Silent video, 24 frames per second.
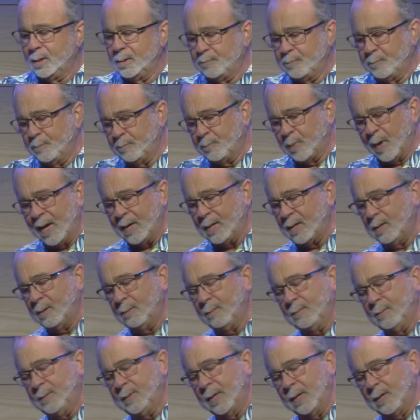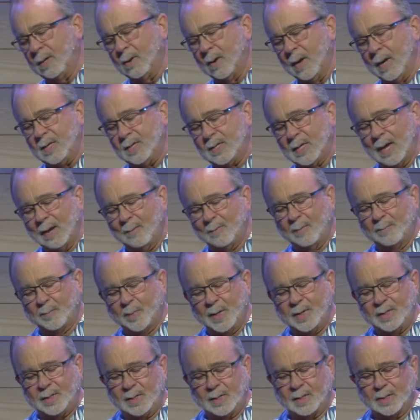Brandon did a great job of
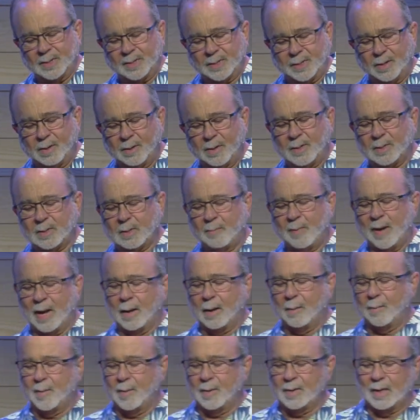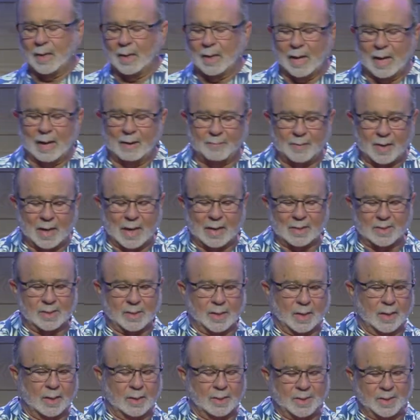preaching a series about abundant life. God
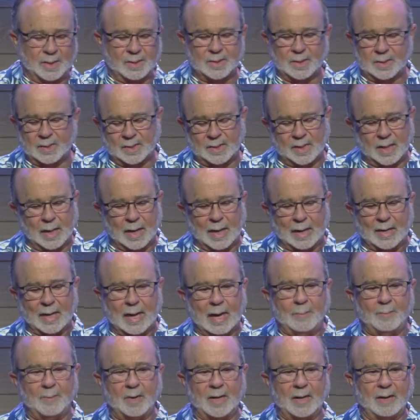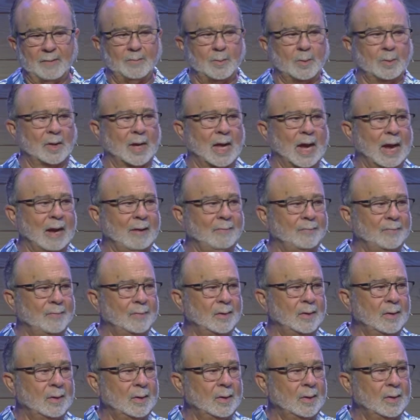said, Jesus said, I came to give you life
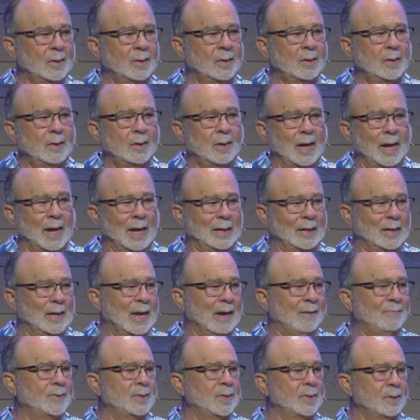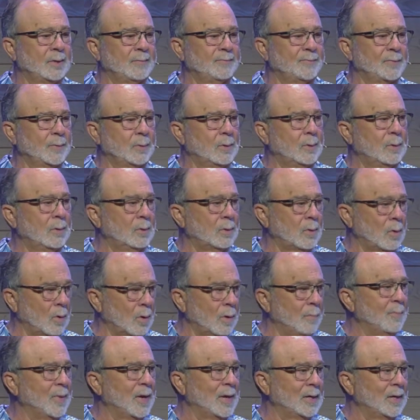and life to the full, or
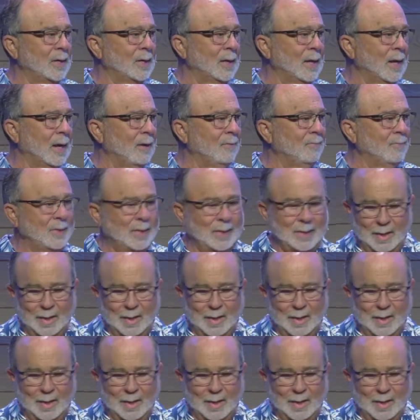abundant life.